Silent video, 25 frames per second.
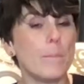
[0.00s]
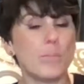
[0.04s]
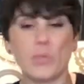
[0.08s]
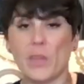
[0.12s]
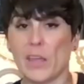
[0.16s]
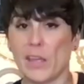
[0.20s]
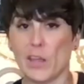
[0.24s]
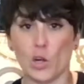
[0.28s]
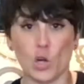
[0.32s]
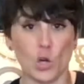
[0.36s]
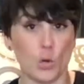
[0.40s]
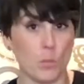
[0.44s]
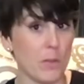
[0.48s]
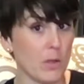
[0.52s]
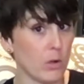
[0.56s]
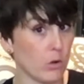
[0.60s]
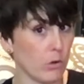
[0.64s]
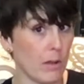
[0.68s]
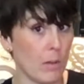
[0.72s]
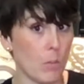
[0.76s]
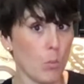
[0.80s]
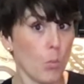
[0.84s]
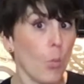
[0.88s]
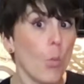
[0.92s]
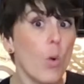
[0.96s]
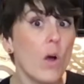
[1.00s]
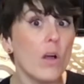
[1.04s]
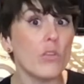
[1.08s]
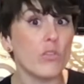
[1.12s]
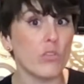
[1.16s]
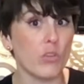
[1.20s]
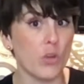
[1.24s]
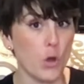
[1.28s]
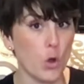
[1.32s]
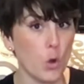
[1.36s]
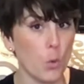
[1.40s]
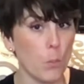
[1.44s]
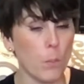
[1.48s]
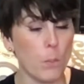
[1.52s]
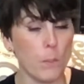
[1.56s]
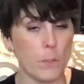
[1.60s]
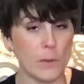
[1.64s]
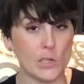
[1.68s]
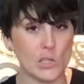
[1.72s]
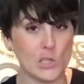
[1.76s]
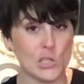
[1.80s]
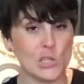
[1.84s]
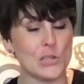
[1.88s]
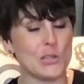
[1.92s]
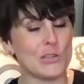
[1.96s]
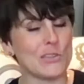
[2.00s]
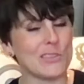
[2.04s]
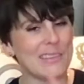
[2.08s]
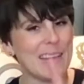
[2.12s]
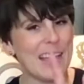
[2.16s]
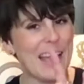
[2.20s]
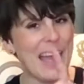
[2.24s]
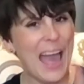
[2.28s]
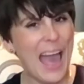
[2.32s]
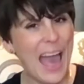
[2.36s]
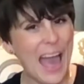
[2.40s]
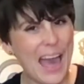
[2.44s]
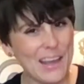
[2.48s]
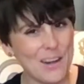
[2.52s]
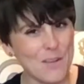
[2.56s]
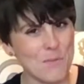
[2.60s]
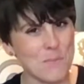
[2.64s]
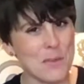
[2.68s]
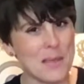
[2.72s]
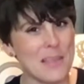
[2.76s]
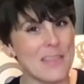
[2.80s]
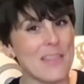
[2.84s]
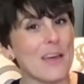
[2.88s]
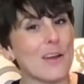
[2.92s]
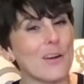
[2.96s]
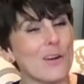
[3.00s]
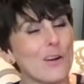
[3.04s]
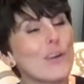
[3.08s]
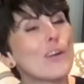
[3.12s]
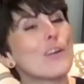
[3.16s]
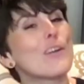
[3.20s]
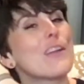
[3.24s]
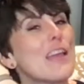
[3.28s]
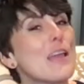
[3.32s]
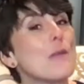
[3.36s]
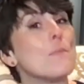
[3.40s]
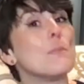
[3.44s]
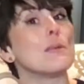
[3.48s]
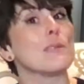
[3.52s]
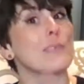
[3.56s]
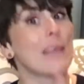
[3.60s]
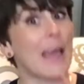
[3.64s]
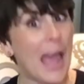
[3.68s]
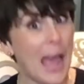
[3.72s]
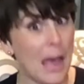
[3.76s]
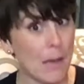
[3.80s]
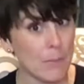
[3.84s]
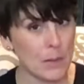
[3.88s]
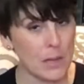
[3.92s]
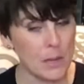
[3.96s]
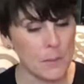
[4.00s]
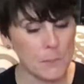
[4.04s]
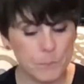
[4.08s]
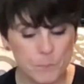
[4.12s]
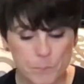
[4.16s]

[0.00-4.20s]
and her middle name was Hope, but she is adamant that her name is Abbi.